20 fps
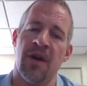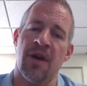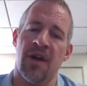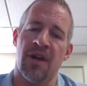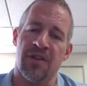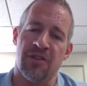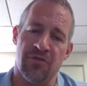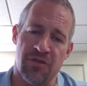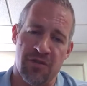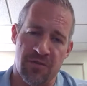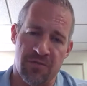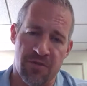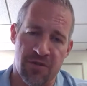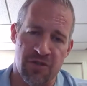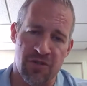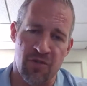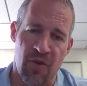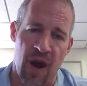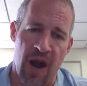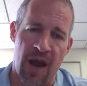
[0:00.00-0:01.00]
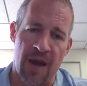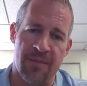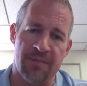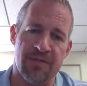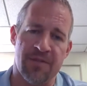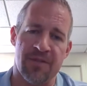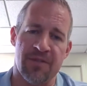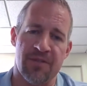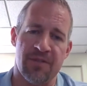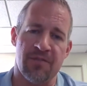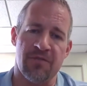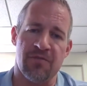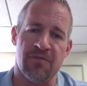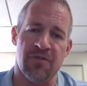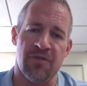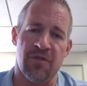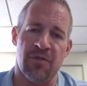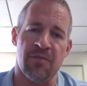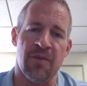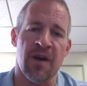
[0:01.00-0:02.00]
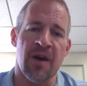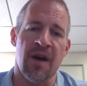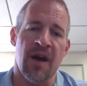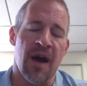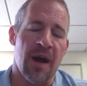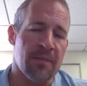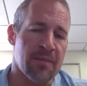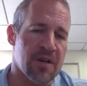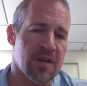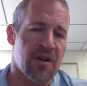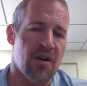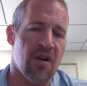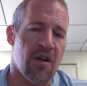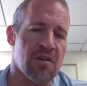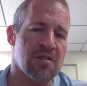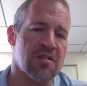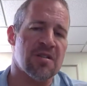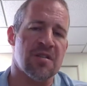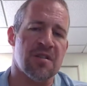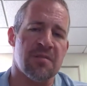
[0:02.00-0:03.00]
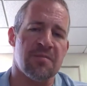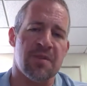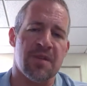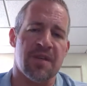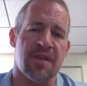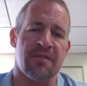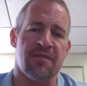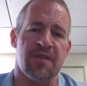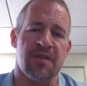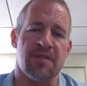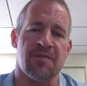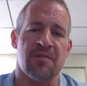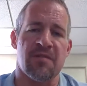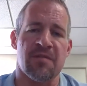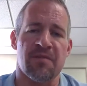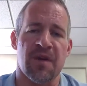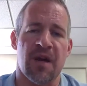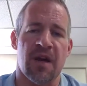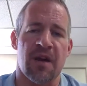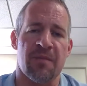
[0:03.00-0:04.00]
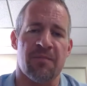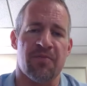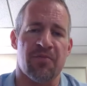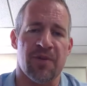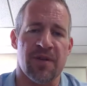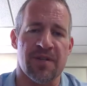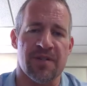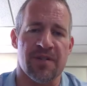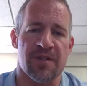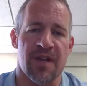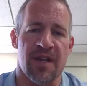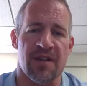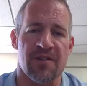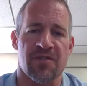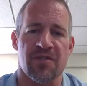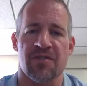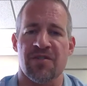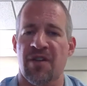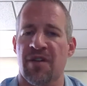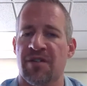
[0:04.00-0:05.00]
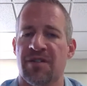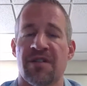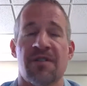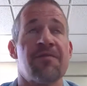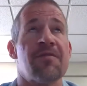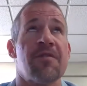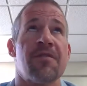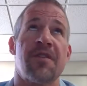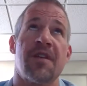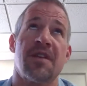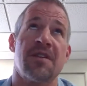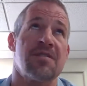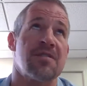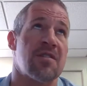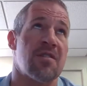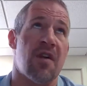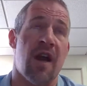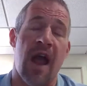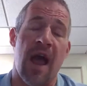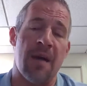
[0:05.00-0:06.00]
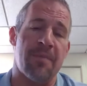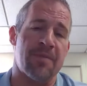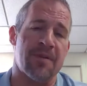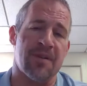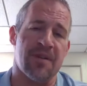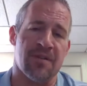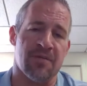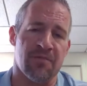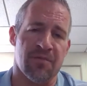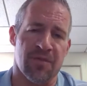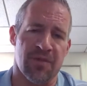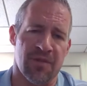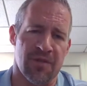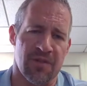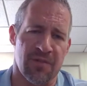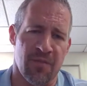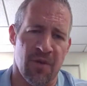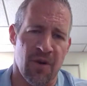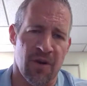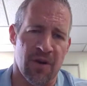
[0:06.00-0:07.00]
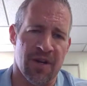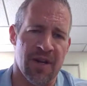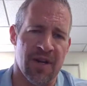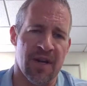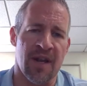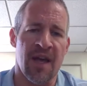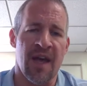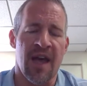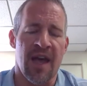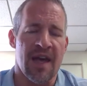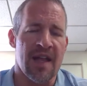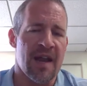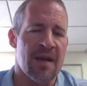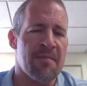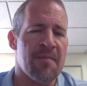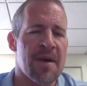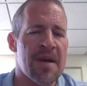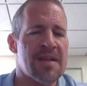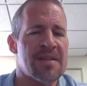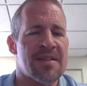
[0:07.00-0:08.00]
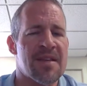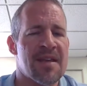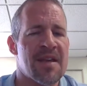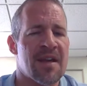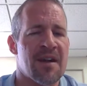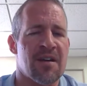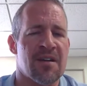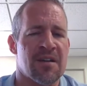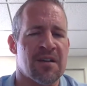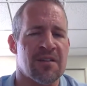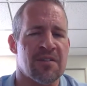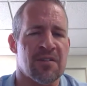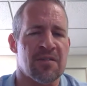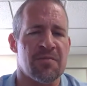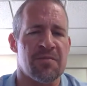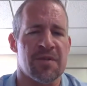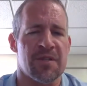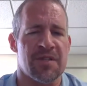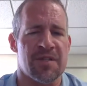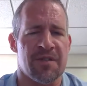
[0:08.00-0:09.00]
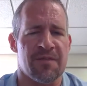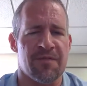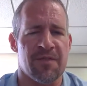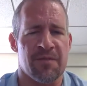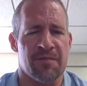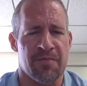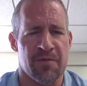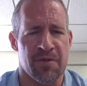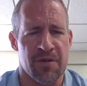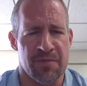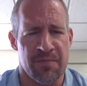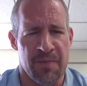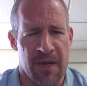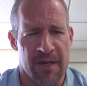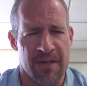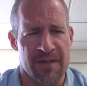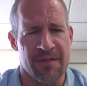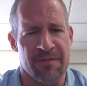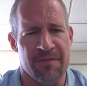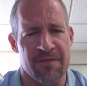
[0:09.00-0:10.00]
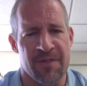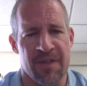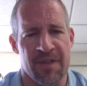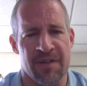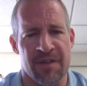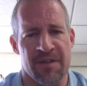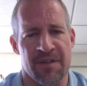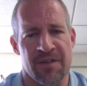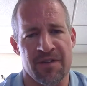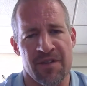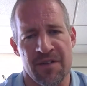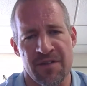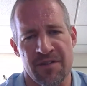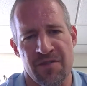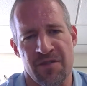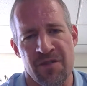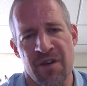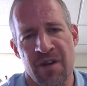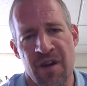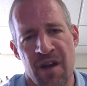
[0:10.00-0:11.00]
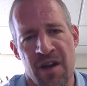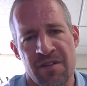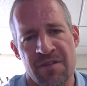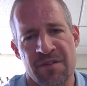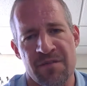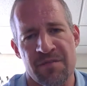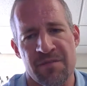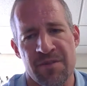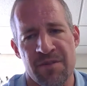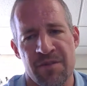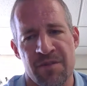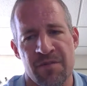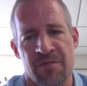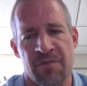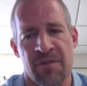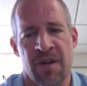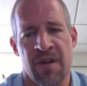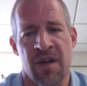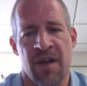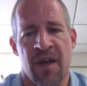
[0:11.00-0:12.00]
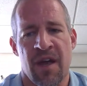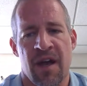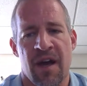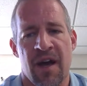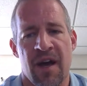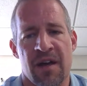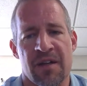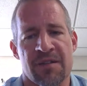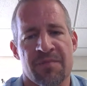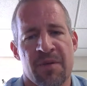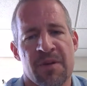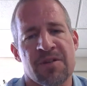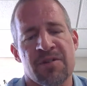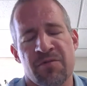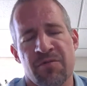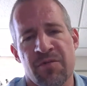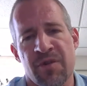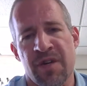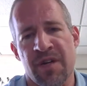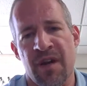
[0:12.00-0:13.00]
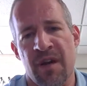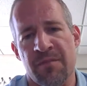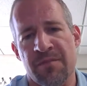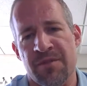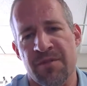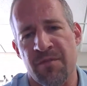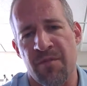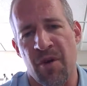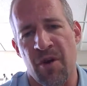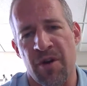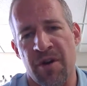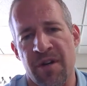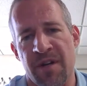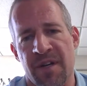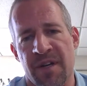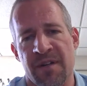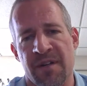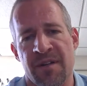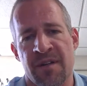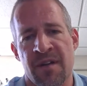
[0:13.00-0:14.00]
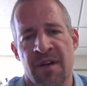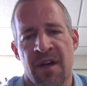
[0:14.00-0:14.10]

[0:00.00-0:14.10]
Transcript: you subscribe to the YouTube. I'm going to constantly be giving presentations on different things that are happening in the market, and I might take on a little bit different perspective than you're accustomed to, especially when it comes to marketing